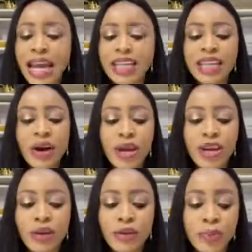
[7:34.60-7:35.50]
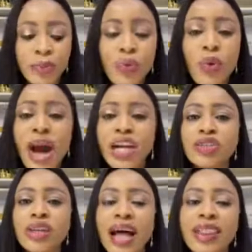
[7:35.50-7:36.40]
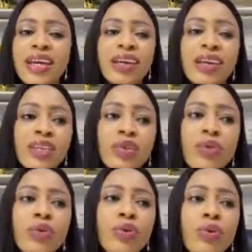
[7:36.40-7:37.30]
And I tell a lot of people who actually are thinking that,